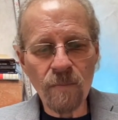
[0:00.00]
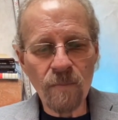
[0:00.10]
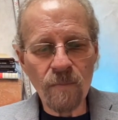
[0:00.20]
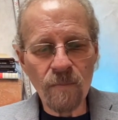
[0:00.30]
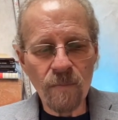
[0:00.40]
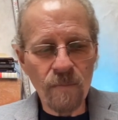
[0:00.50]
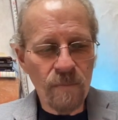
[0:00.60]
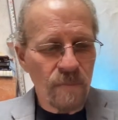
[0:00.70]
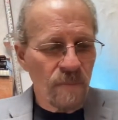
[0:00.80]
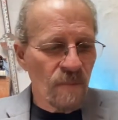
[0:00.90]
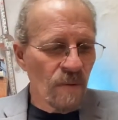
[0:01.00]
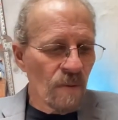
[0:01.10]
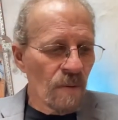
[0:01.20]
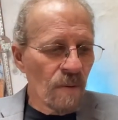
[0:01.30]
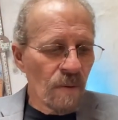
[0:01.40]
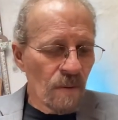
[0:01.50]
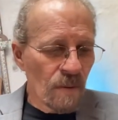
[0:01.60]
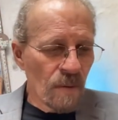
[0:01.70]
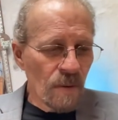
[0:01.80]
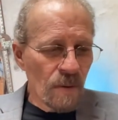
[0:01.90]

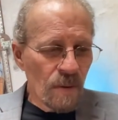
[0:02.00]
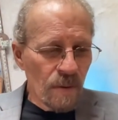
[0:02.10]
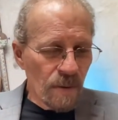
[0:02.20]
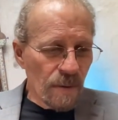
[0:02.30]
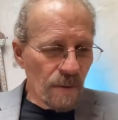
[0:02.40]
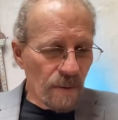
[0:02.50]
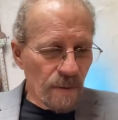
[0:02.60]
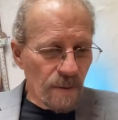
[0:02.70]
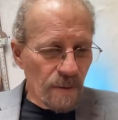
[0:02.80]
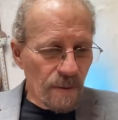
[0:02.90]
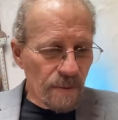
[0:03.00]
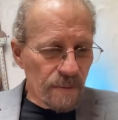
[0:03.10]
(not speaking)